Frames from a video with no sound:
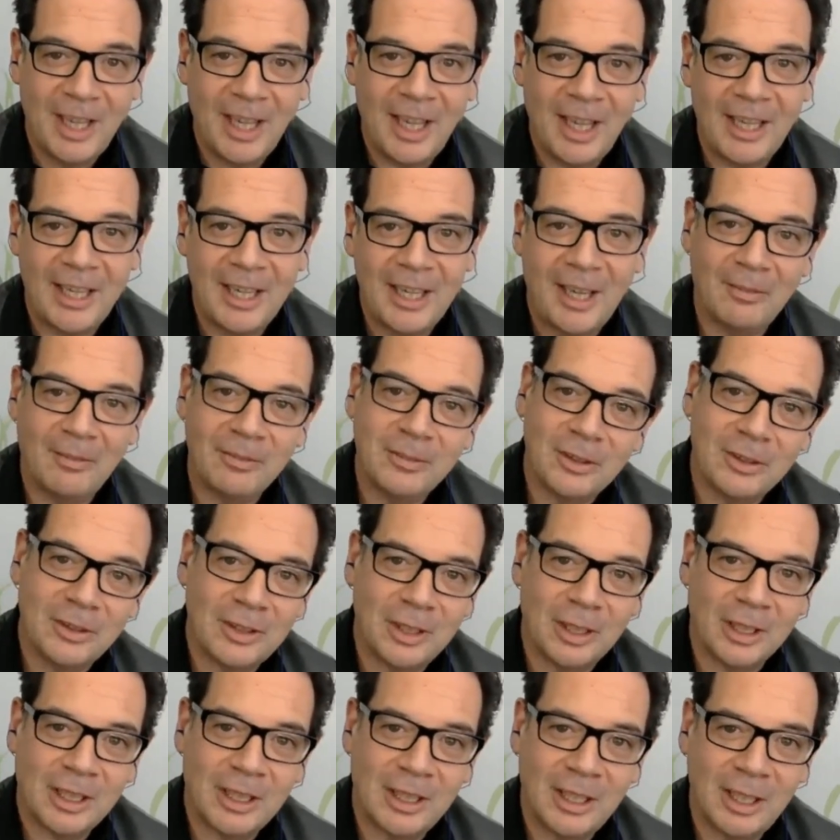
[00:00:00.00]
And after
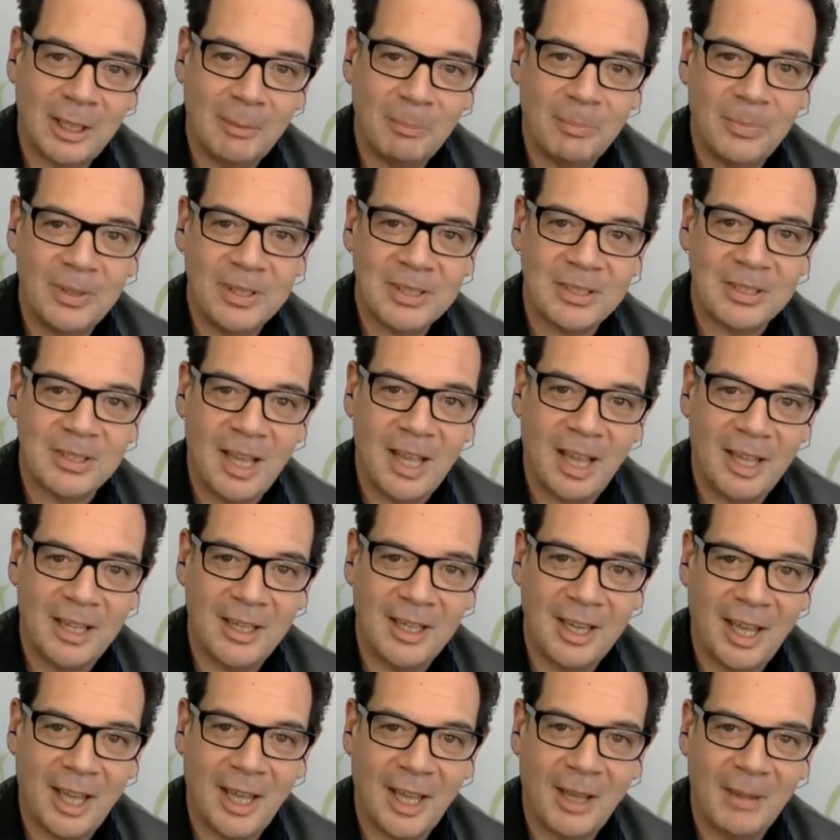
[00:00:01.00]
the clip is
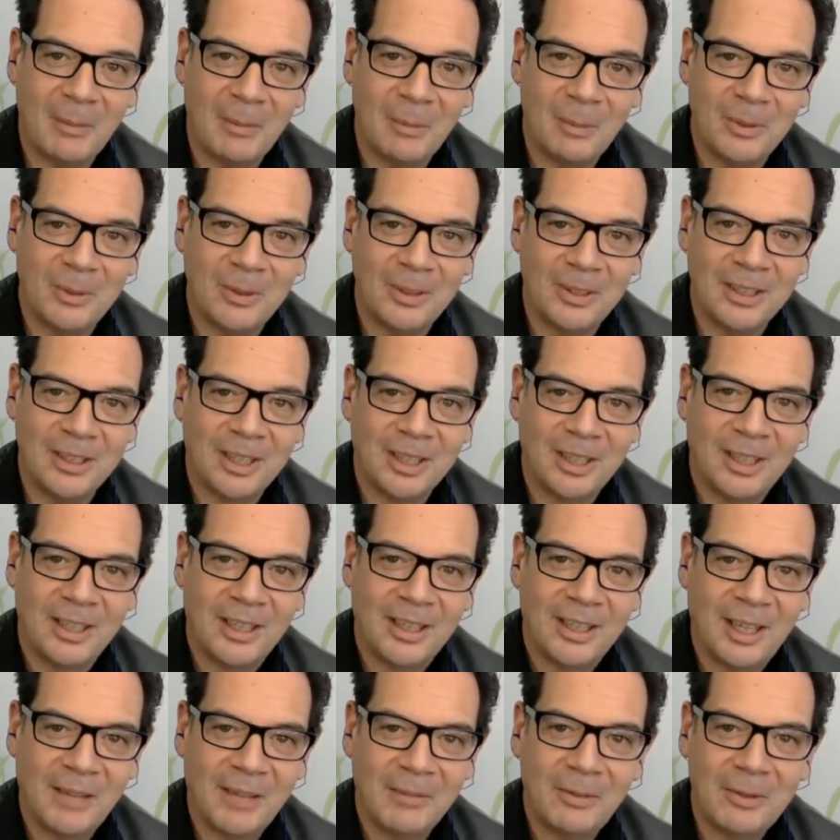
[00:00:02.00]
done, I would
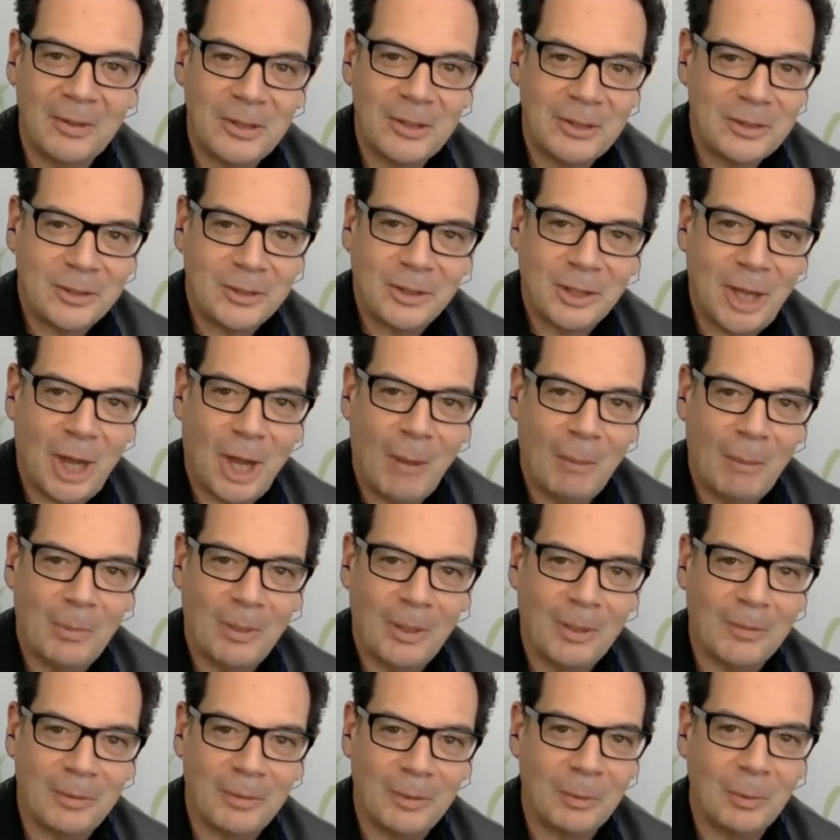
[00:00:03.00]
like for you to
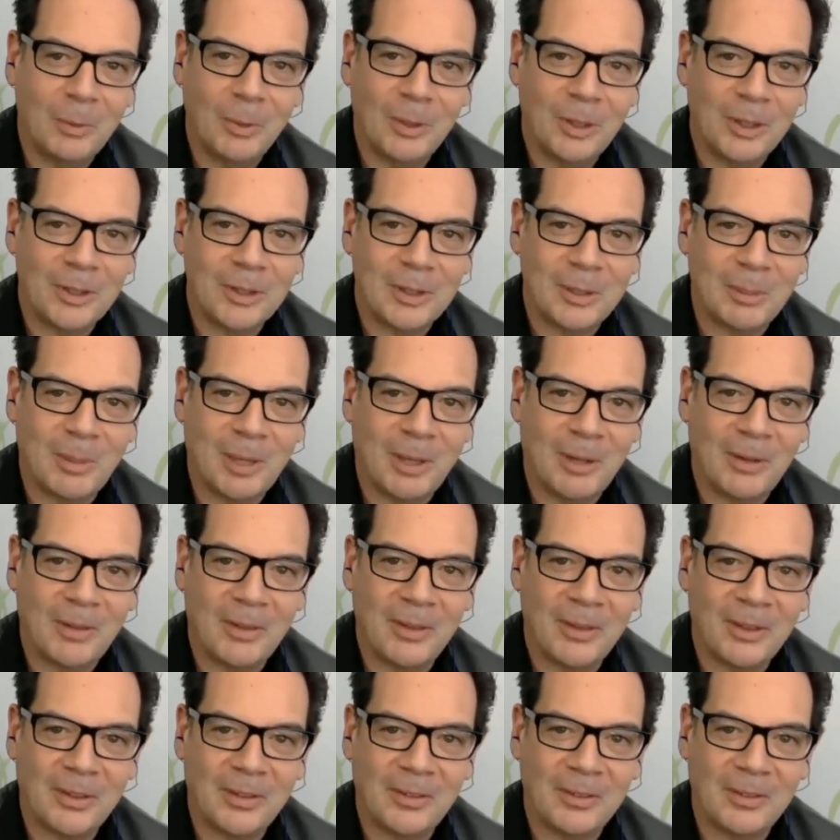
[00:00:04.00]
comment a few words about
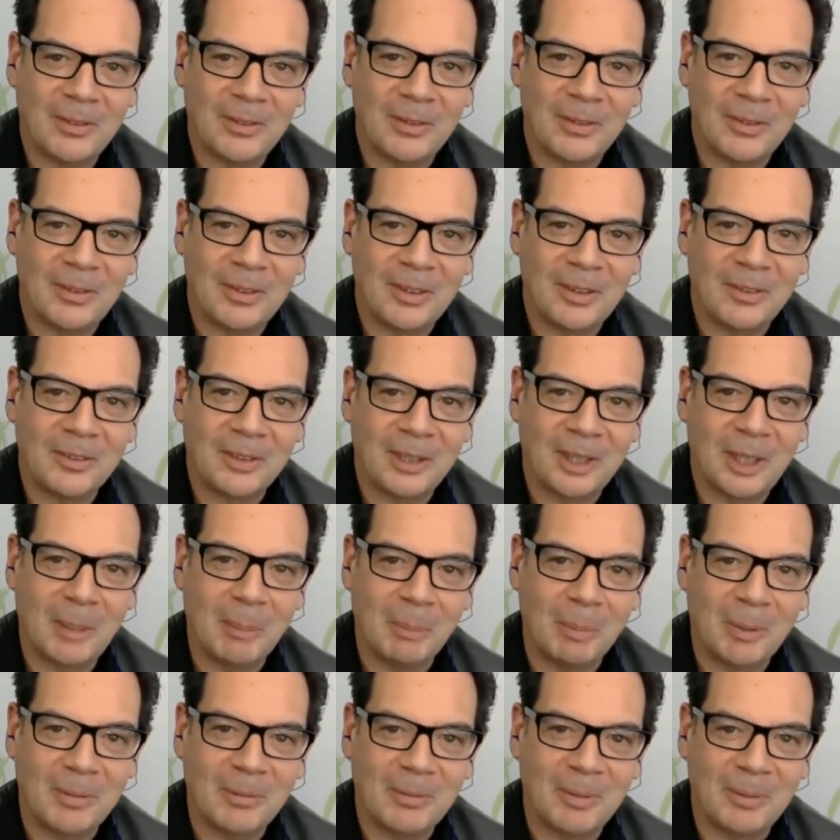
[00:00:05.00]
this this clip.